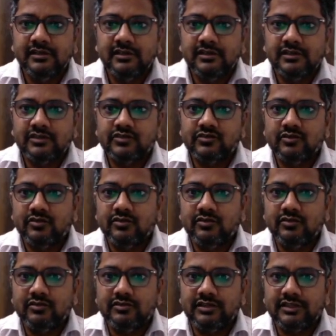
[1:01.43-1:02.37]

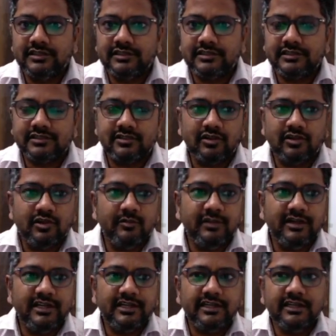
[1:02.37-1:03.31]
So this
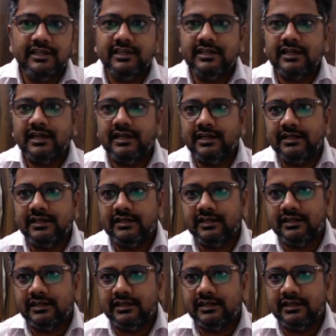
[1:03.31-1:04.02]
solubility and